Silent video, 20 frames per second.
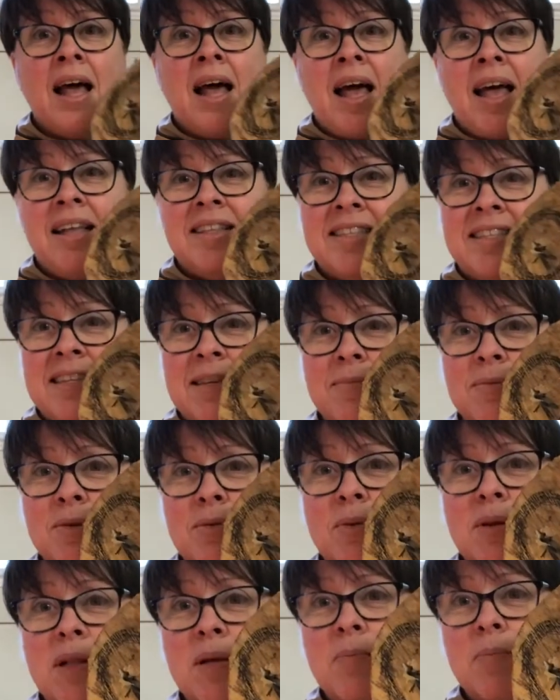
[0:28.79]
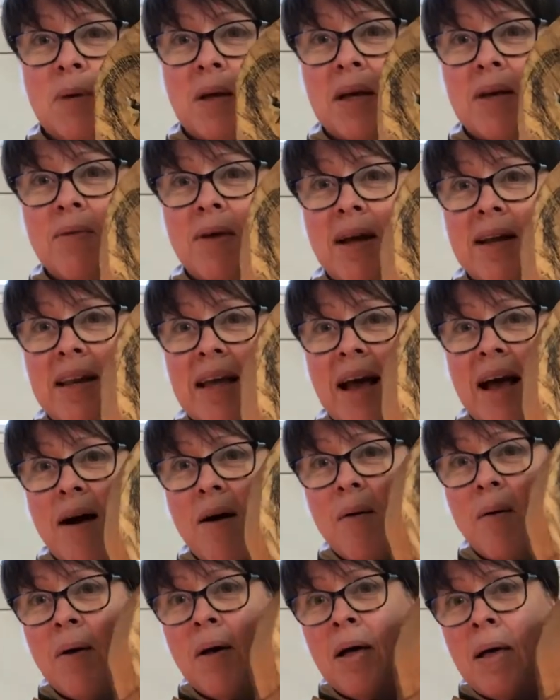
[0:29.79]
It seems really big right now,
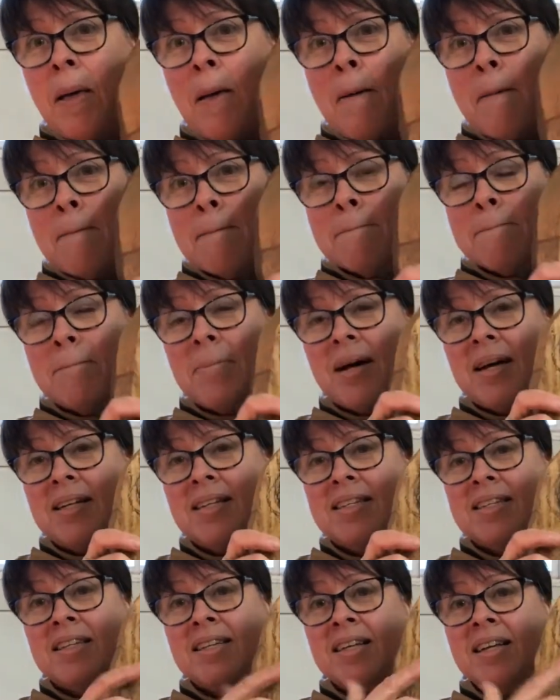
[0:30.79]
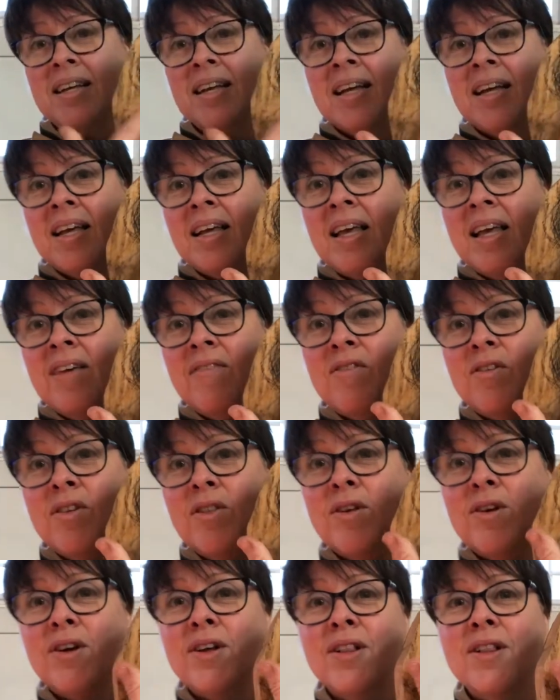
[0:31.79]
but if you
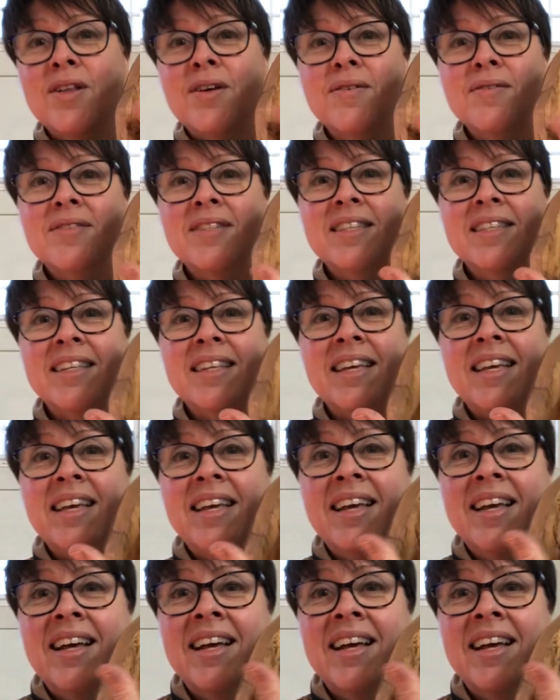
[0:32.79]
look closely,